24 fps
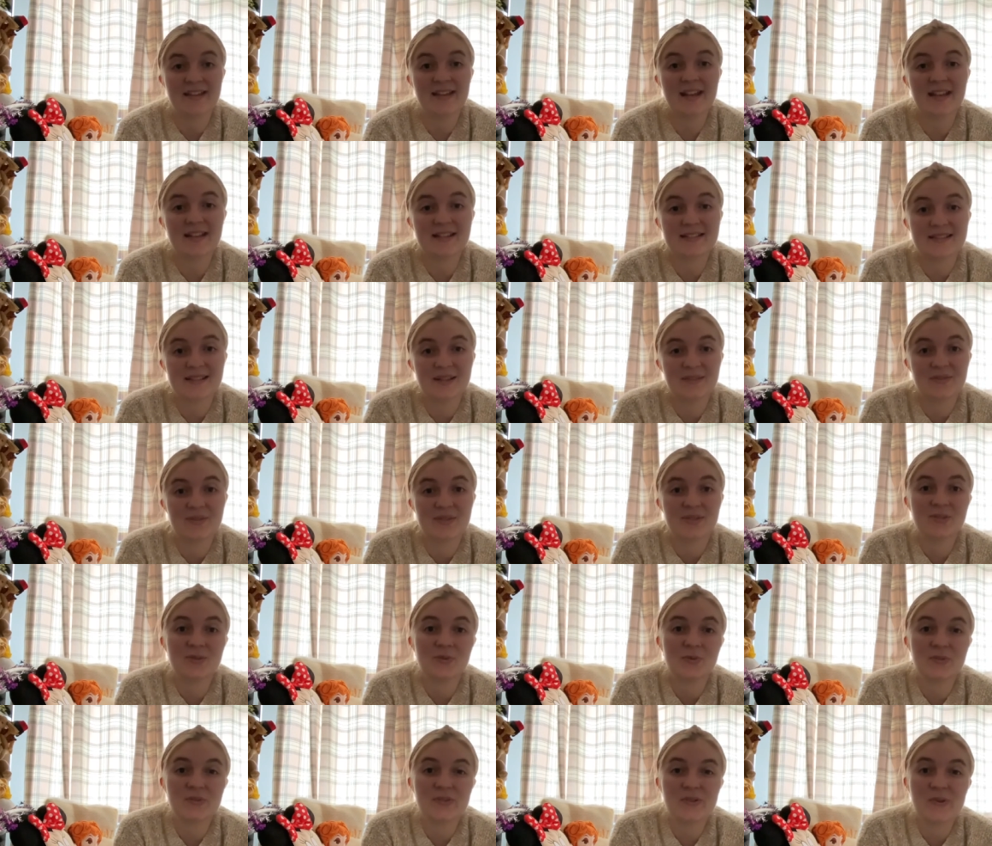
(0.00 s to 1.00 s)
next I want to
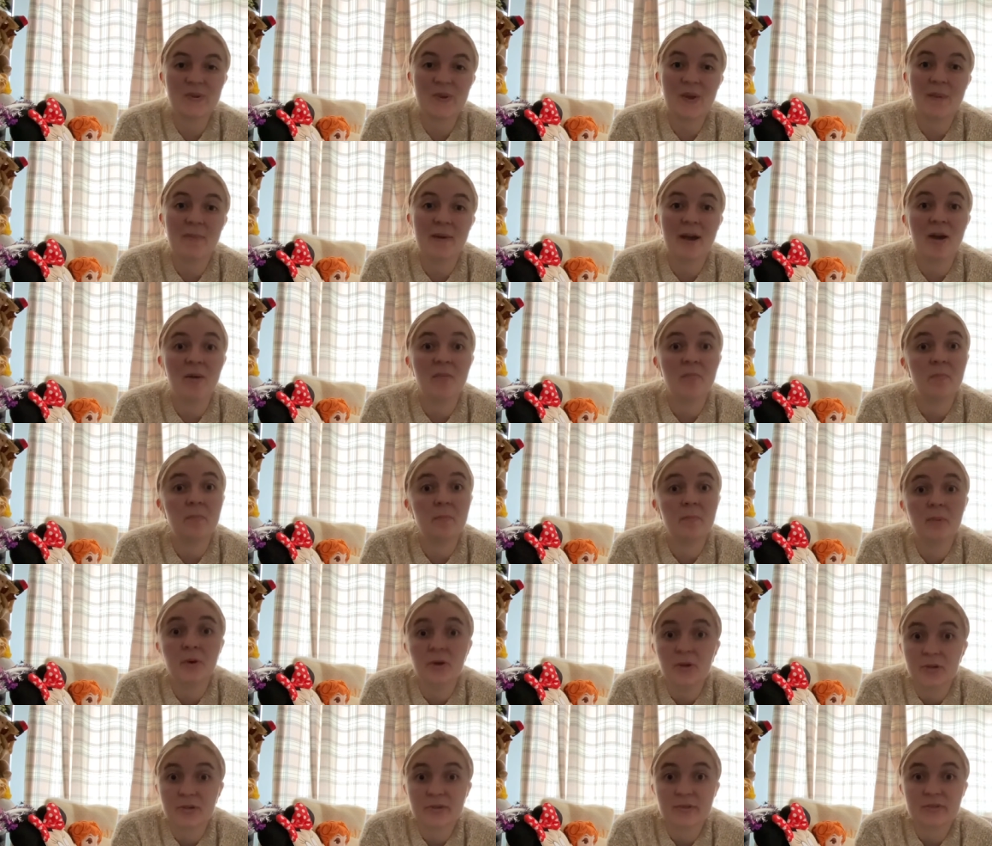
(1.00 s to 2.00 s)
talk to you about
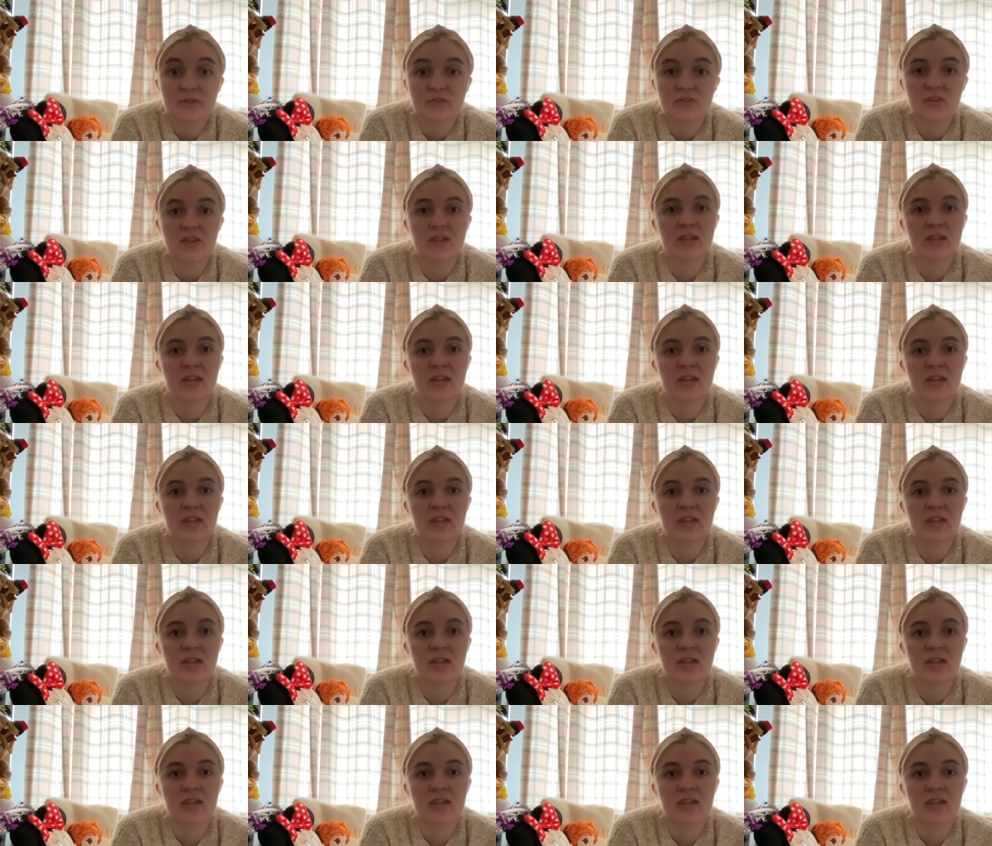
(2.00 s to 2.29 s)
books.